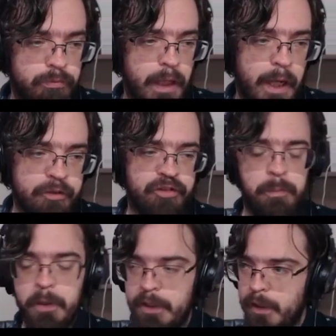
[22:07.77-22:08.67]
And it's just
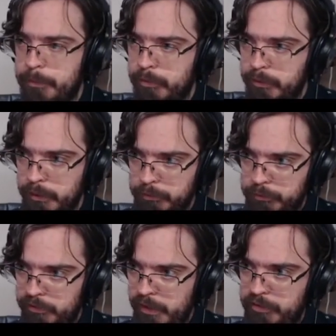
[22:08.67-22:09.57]
picking up on
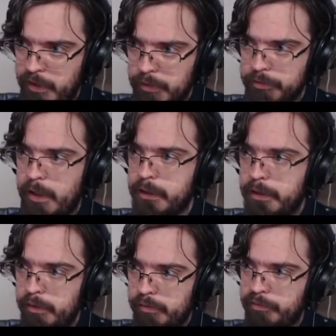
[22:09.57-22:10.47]
little details like
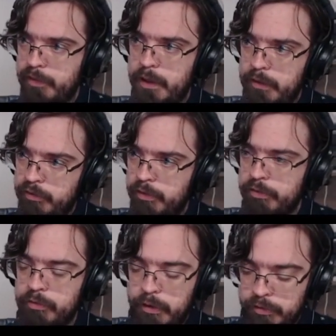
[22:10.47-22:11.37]
this for each of the
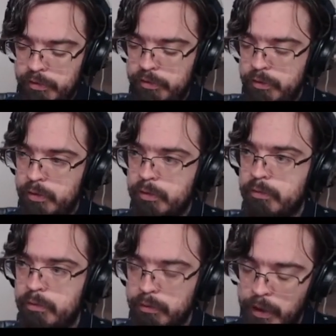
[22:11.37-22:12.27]
screens as you go
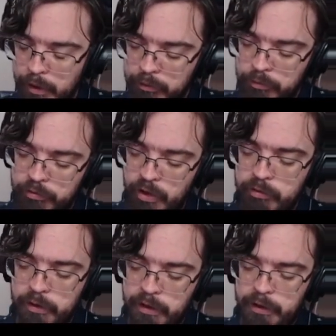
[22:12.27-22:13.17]
through. And
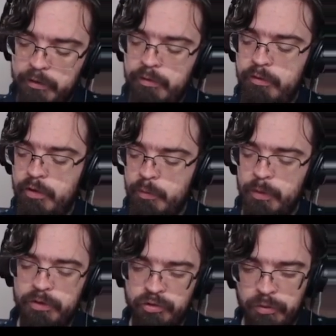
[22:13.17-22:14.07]
generally, like, you don't
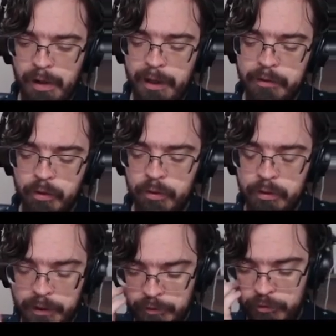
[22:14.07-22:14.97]
want to try and learn,
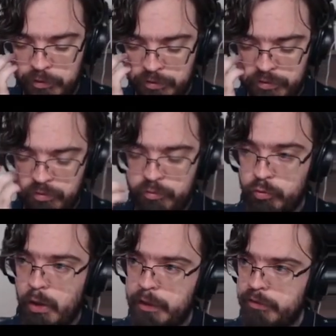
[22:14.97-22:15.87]
like if you're just
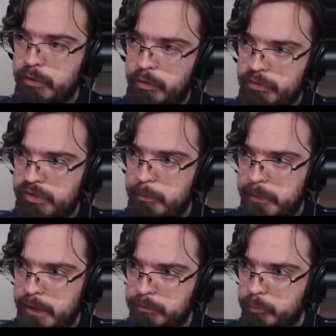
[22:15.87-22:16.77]
trying to learn step
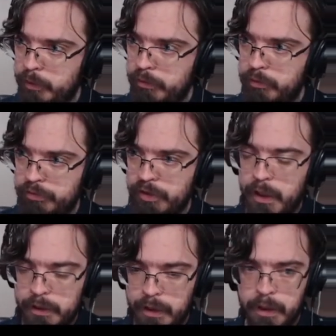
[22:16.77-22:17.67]
count when you're
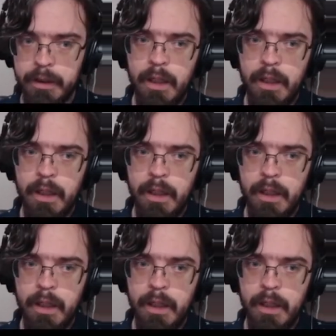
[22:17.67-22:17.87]
starting out,